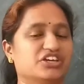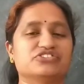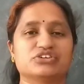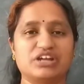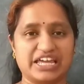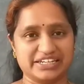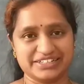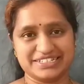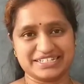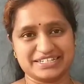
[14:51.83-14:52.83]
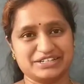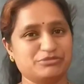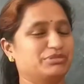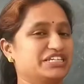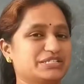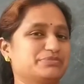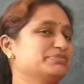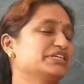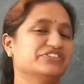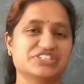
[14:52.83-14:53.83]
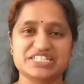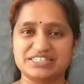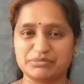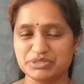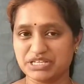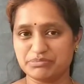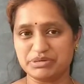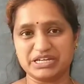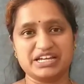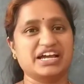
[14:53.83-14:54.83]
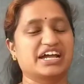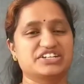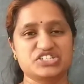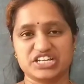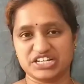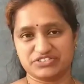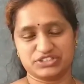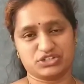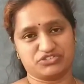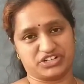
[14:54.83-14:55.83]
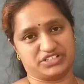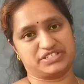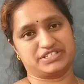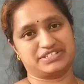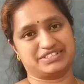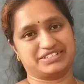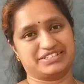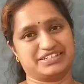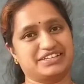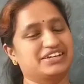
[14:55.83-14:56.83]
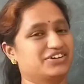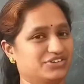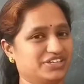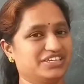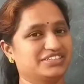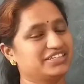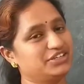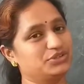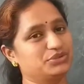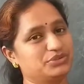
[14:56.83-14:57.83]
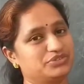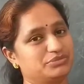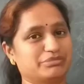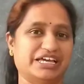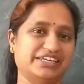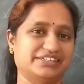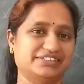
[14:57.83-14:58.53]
If you like it, please give it a thumbs up and share it with your friends. Okay, thank you. Bye.